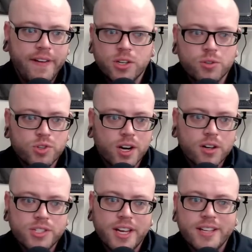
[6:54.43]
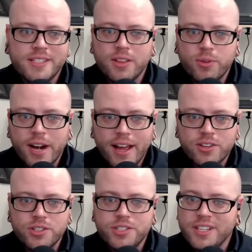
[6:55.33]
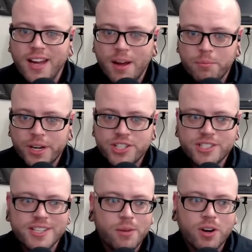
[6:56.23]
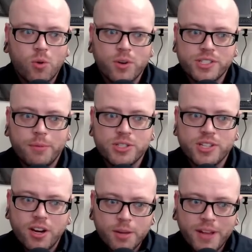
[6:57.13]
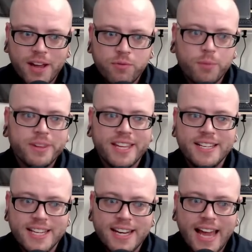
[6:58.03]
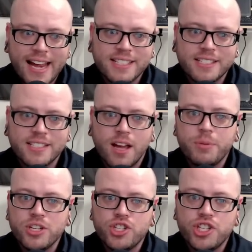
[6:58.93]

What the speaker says: So Dragos states that threat actors did not breach its network or cybersecurity platform, but they did access the company's